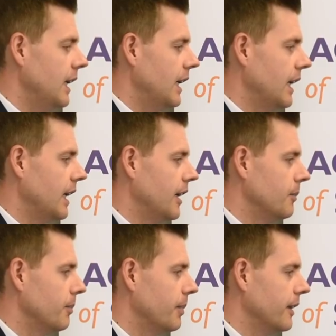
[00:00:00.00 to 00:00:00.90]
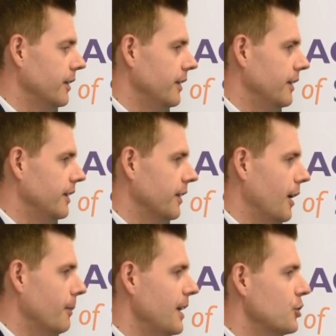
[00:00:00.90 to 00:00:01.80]
But, you know,
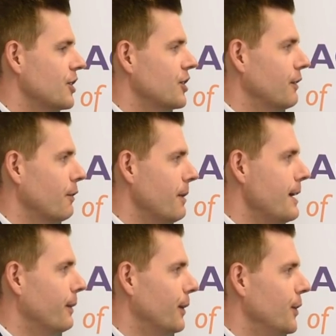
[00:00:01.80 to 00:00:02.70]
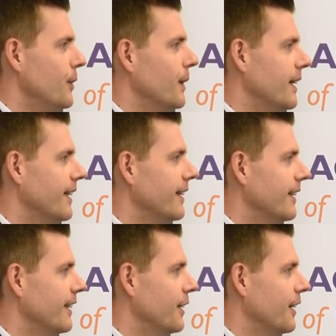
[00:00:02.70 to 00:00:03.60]
I'd be interested for people who
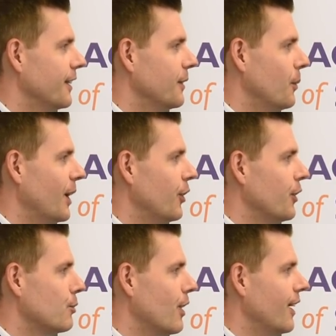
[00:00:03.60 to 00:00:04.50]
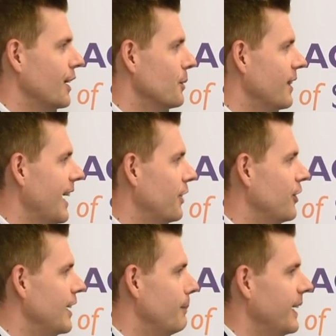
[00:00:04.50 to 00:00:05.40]
went on the ride with the
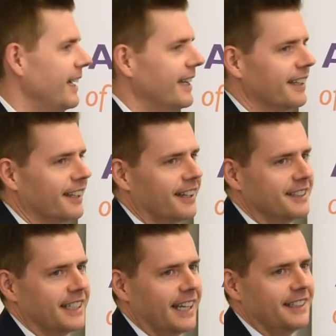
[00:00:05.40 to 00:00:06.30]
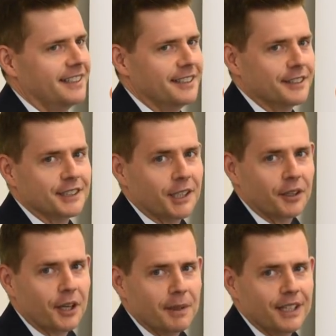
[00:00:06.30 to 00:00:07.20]
SDP in the 1980s and so
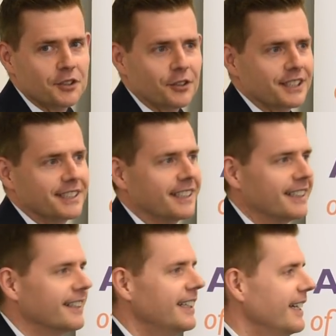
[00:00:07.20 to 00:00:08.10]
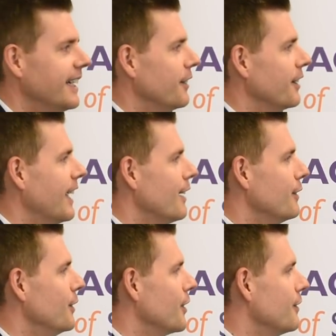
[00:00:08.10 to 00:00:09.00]
on, I'd be interested in hearing their
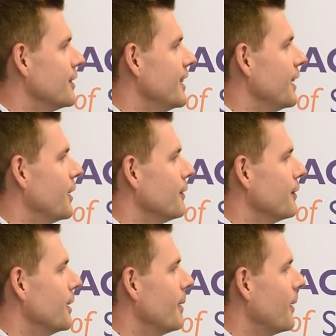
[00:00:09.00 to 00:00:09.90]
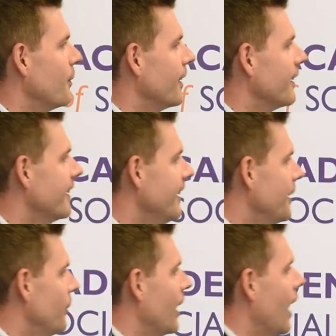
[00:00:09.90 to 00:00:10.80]
views over tea and coffee about whether
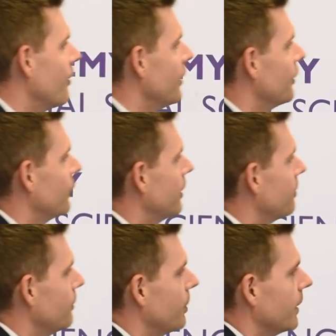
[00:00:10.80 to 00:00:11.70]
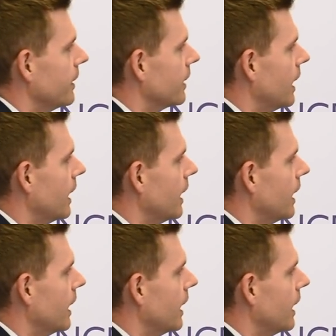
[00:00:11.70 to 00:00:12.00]
we are at this tipping point.